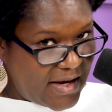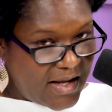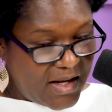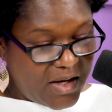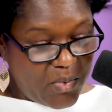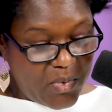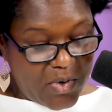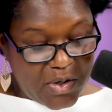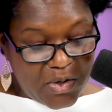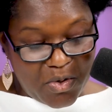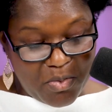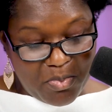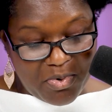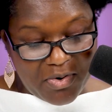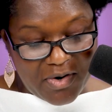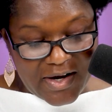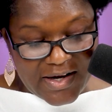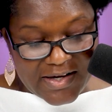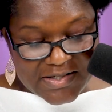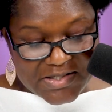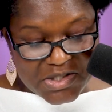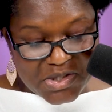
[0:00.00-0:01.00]
anyone who
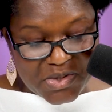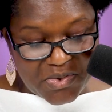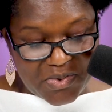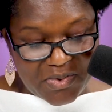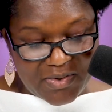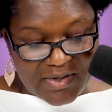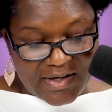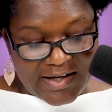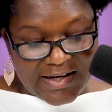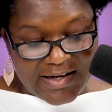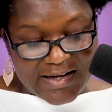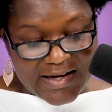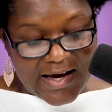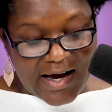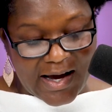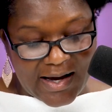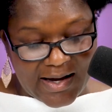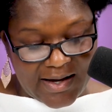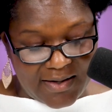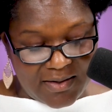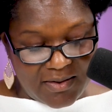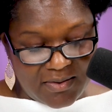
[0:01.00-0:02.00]
prays to any
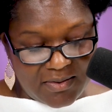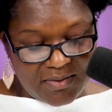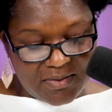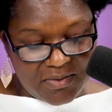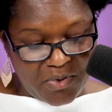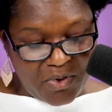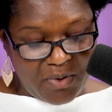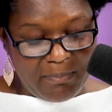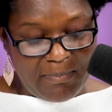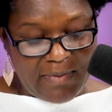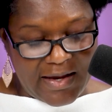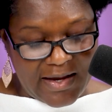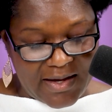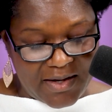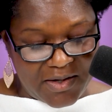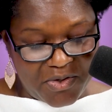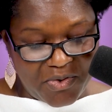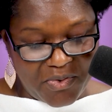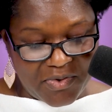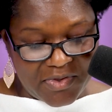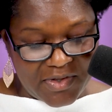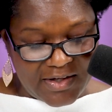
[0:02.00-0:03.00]
god or man
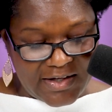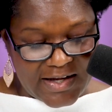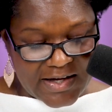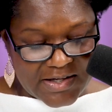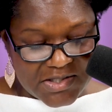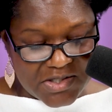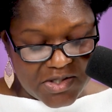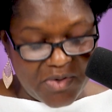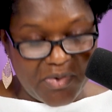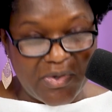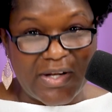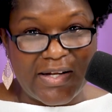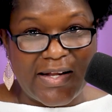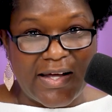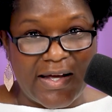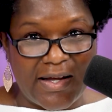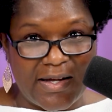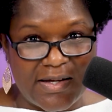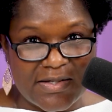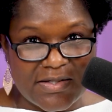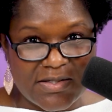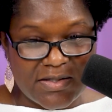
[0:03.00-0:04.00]
during the next thirty
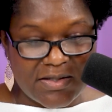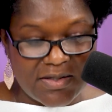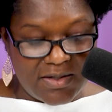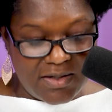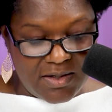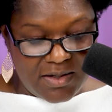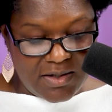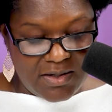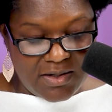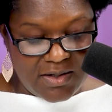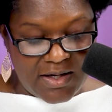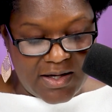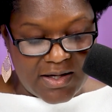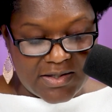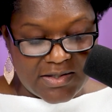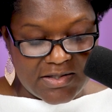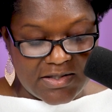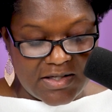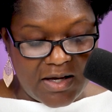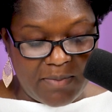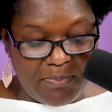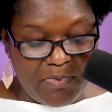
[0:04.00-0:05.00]
days,
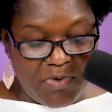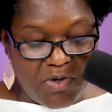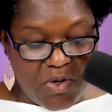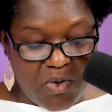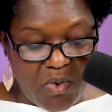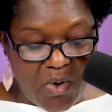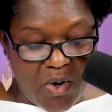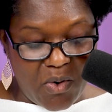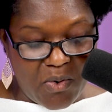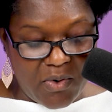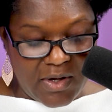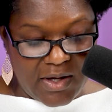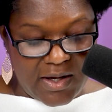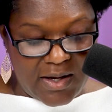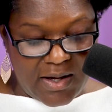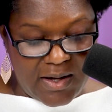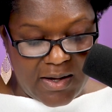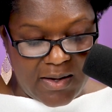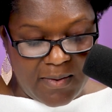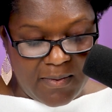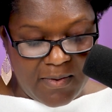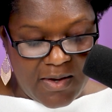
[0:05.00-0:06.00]
except you, O
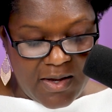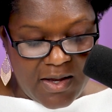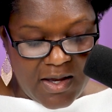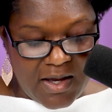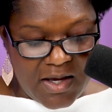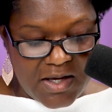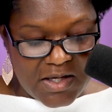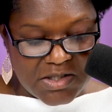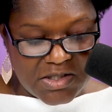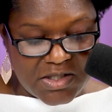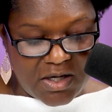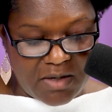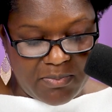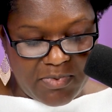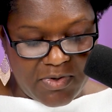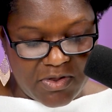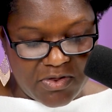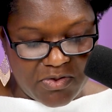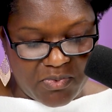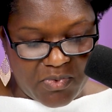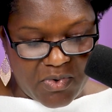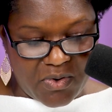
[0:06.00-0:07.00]
king, shall be
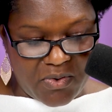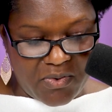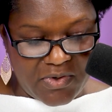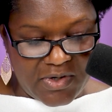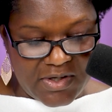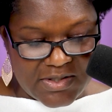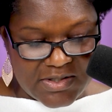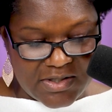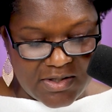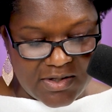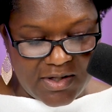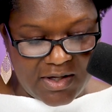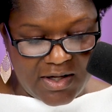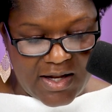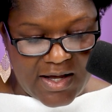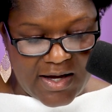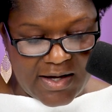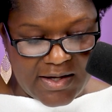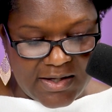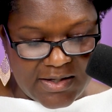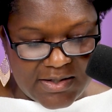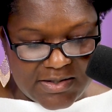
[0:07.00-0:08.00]
thrown into the
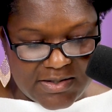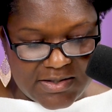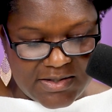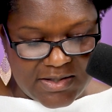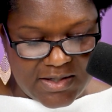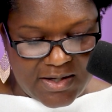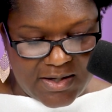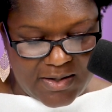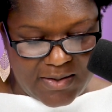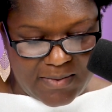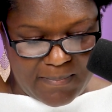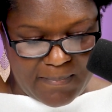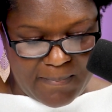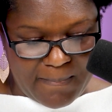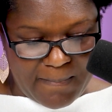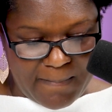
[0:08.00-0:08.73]
lion's den.